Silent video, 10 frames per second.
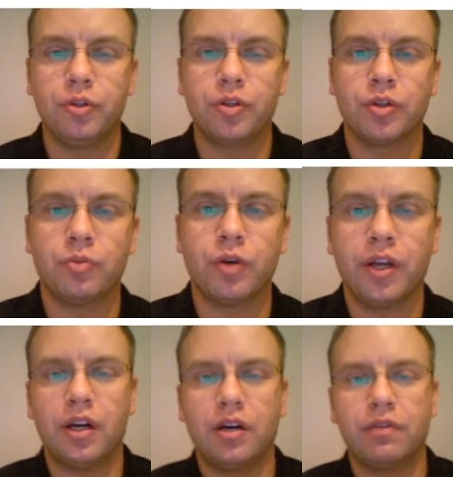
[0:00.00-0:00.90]
you can
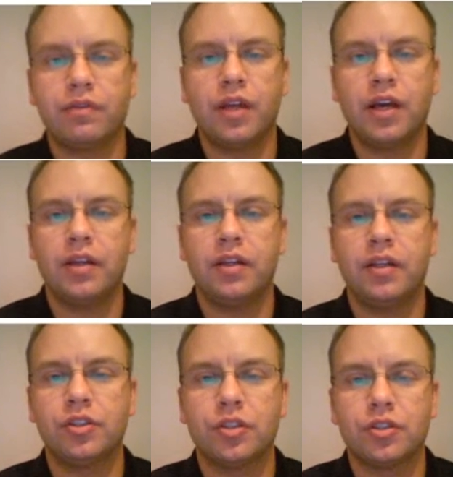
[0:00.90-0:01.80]
write off that
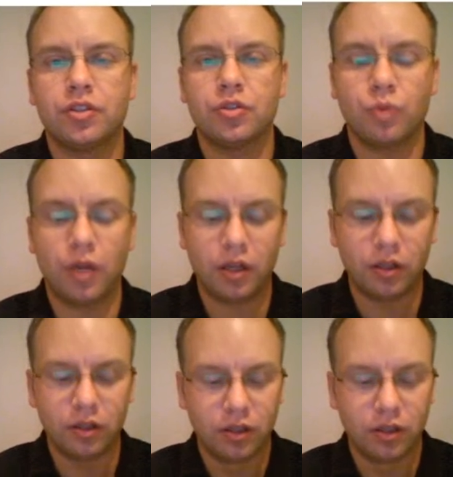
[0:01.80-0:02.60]
interest as well.